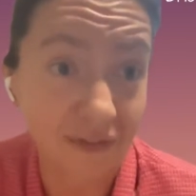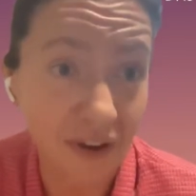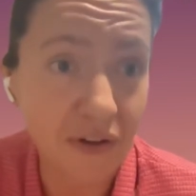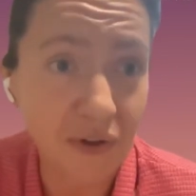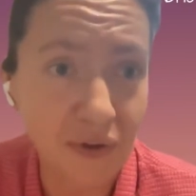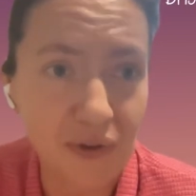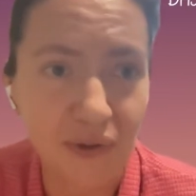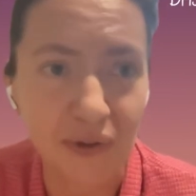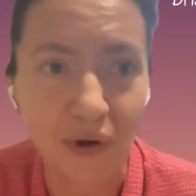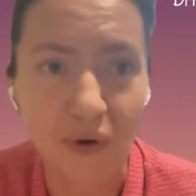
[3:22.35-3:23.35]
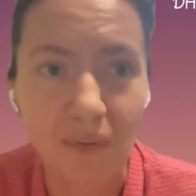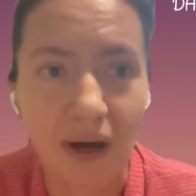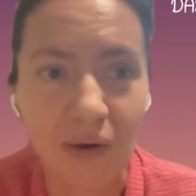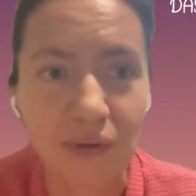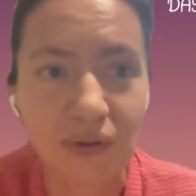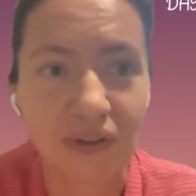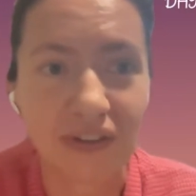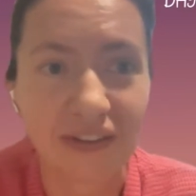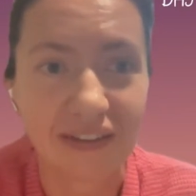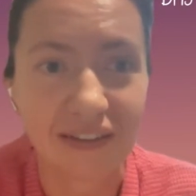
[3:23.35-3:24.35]
I'm very curious to know about
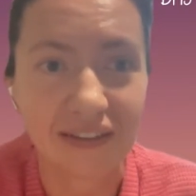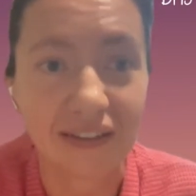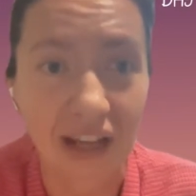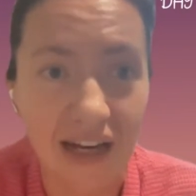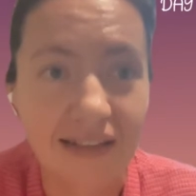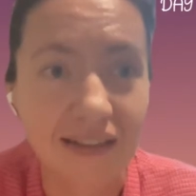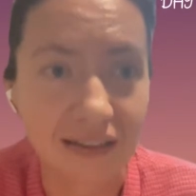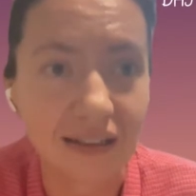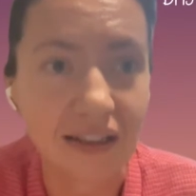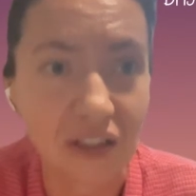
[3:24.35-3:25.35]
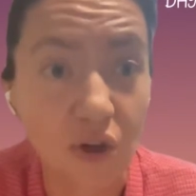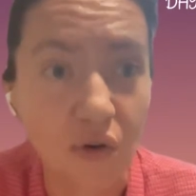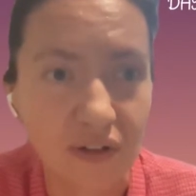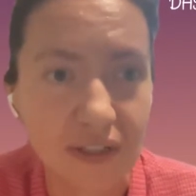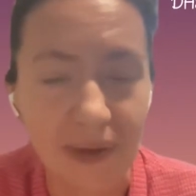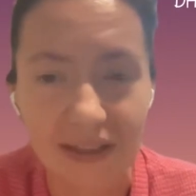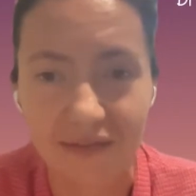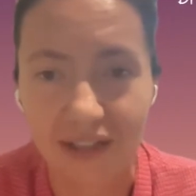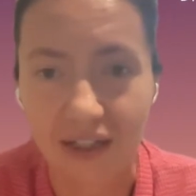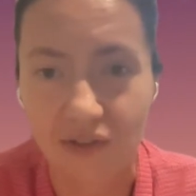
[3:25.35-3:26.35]
the realities in your
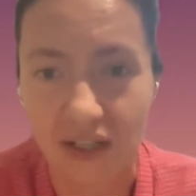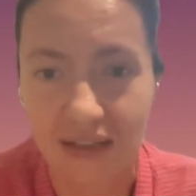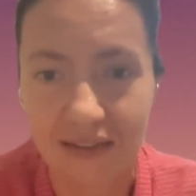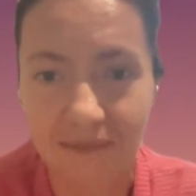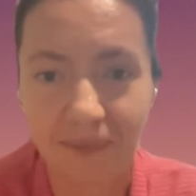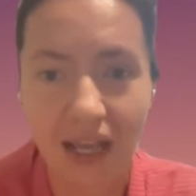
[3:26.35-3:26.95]
respective countries.